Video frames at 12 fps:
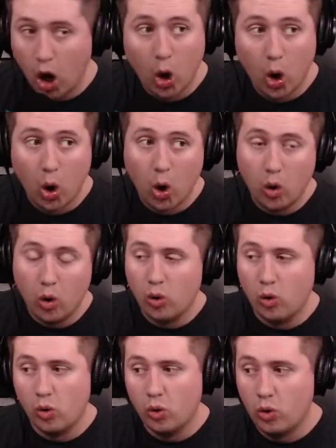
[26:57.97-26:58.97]

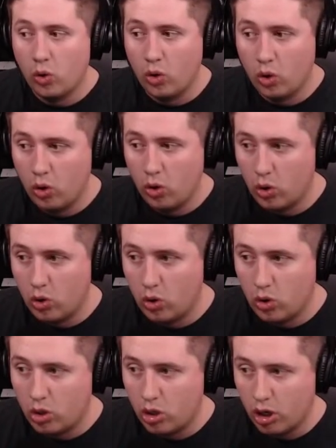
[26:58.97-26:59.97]
Oh!
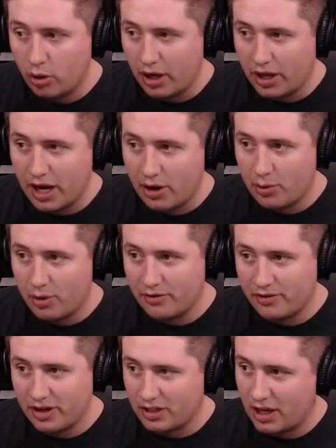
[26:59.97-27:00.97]
Okay, now I
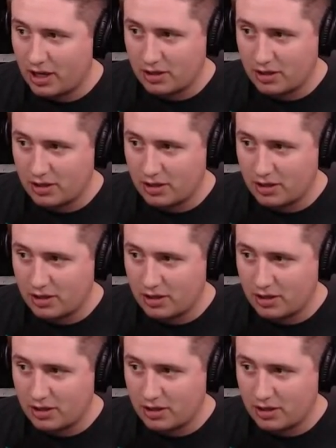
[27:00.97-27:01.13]
want to find a